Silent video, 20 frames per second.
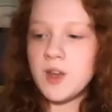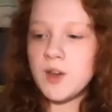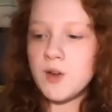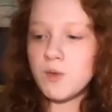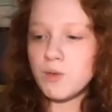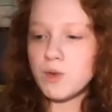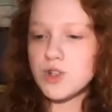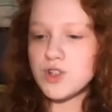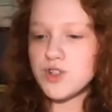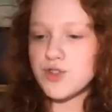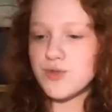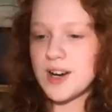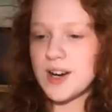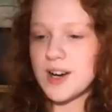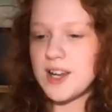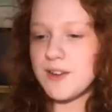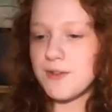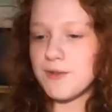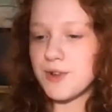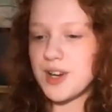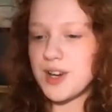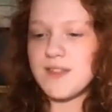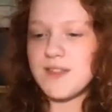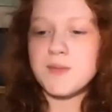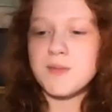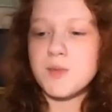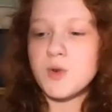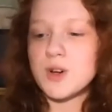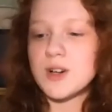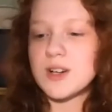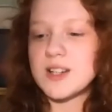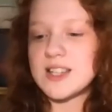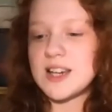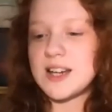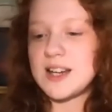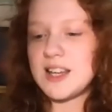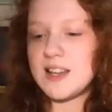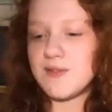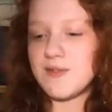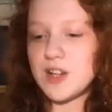which is ready for even more
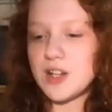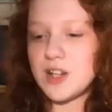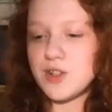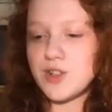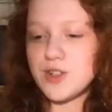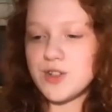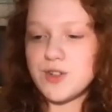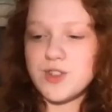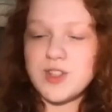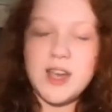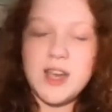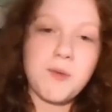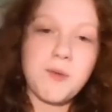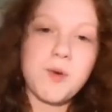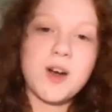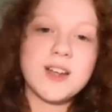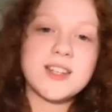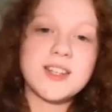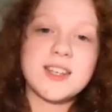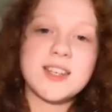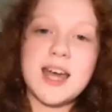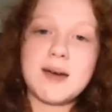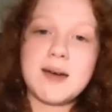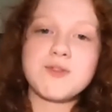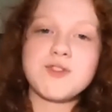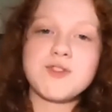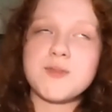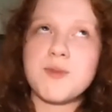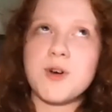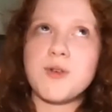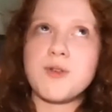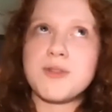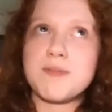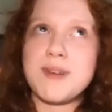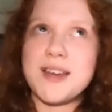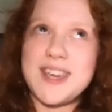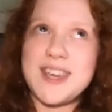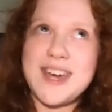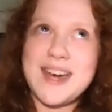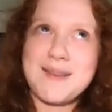exciting adventures and wanting to capture them all with my
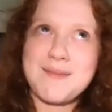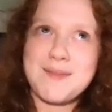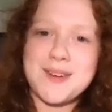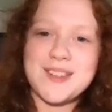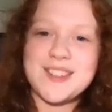camera,